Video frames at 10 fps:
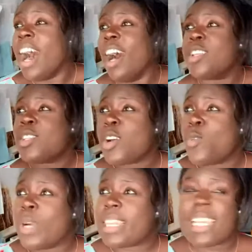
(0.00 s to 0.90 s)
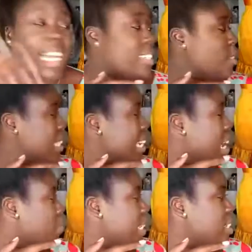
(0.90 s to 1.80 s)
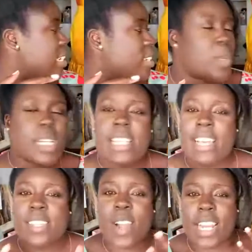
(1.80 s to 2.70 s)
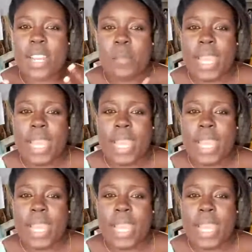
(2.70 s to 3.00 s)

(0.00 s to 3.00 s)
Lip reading: Also, one thing I don't think I mentioned was I started